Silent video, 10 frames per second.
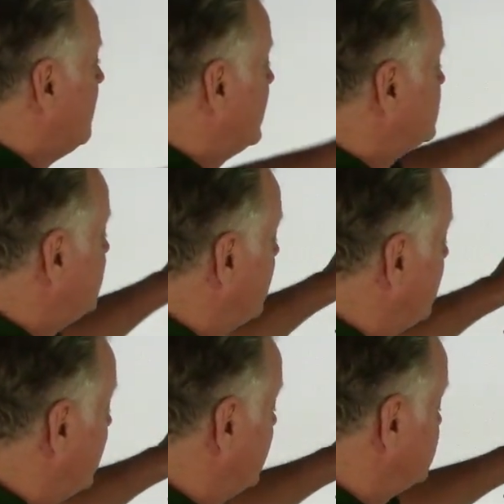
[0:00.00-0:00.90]
This
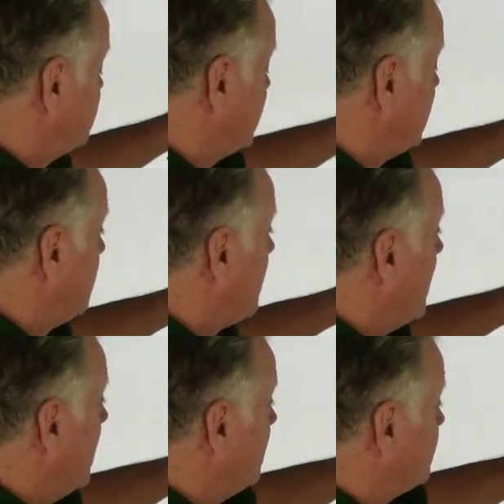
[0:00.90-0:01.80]
here is the
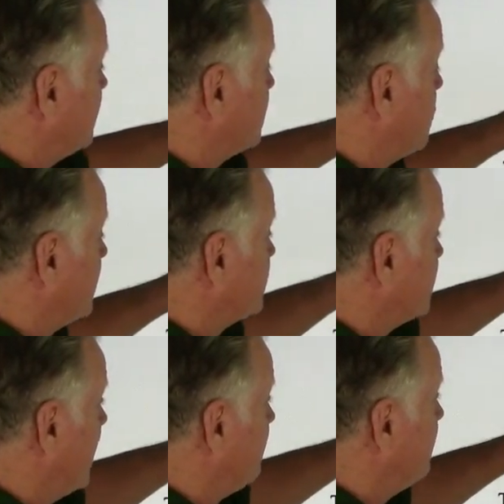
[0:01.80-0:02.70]

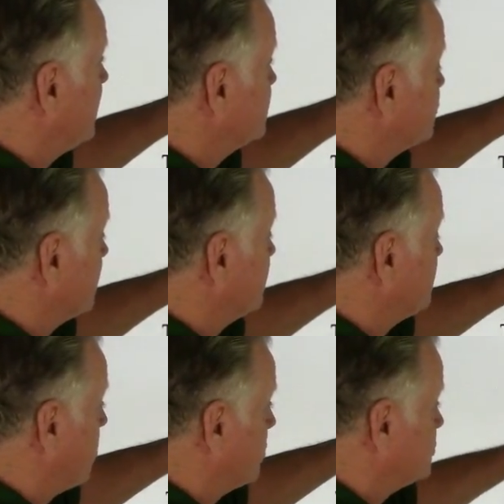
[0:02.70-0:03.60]
26F
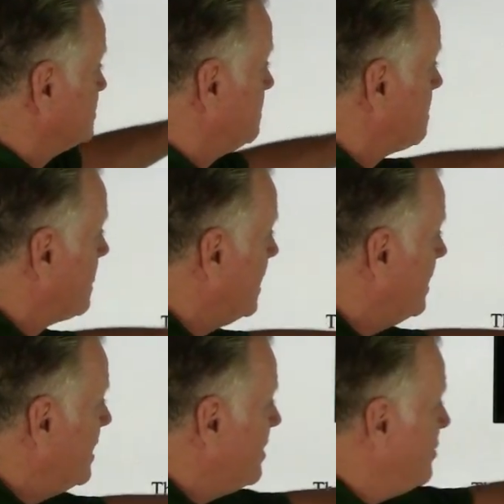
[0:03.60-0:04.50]
service portion.
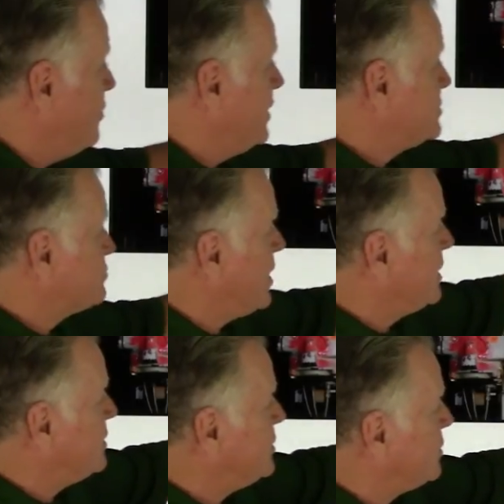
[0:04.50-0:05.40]
This
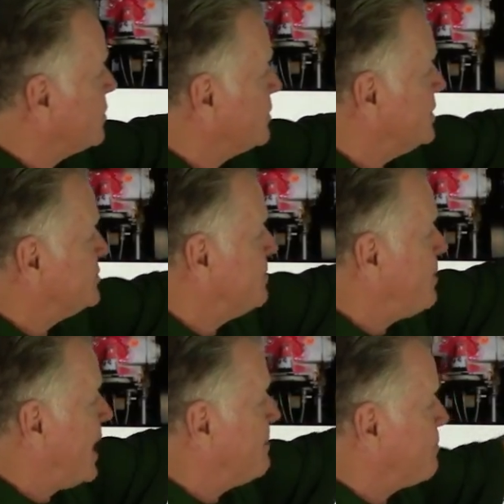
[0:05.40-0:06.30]
right here is the
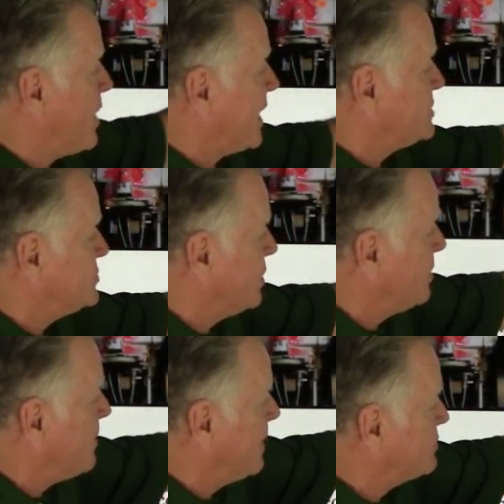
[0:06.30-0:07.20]
pipe bracket. See all
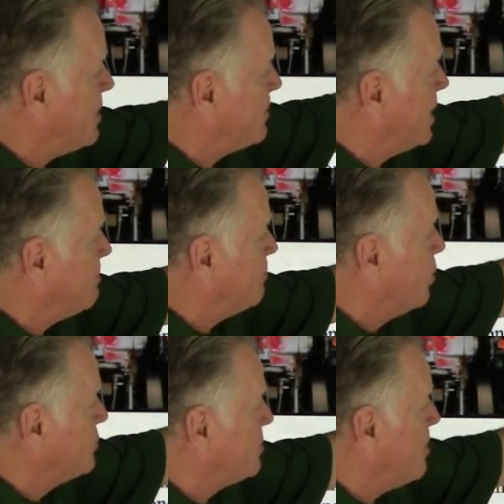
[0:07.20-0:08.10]
the pipes coming up and
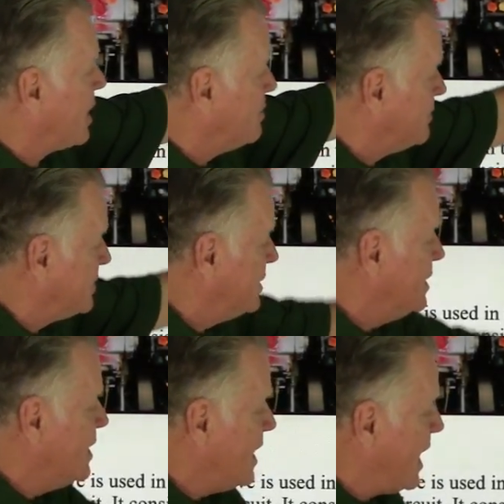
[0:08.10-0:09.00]
bolting to the bottom of it.
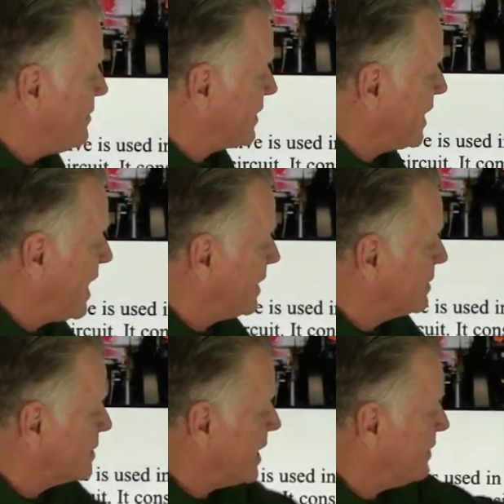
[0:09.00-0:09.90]
And the
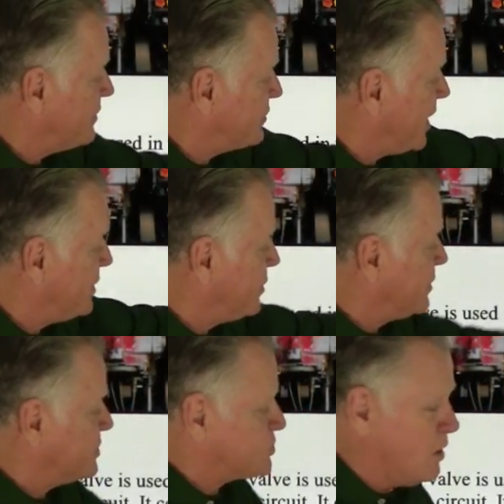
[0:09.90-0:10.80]
little guy on the side
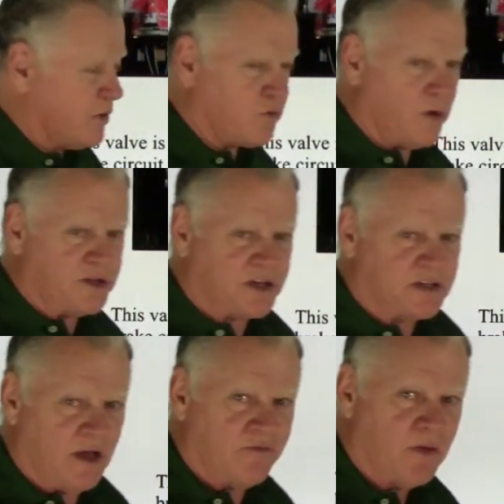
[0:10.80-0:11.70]
here is called the
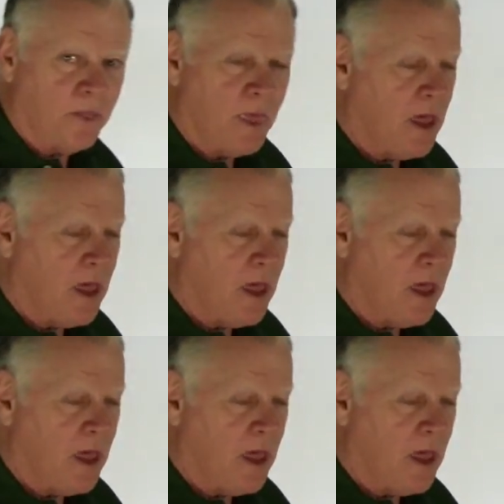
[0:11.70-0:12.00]
26F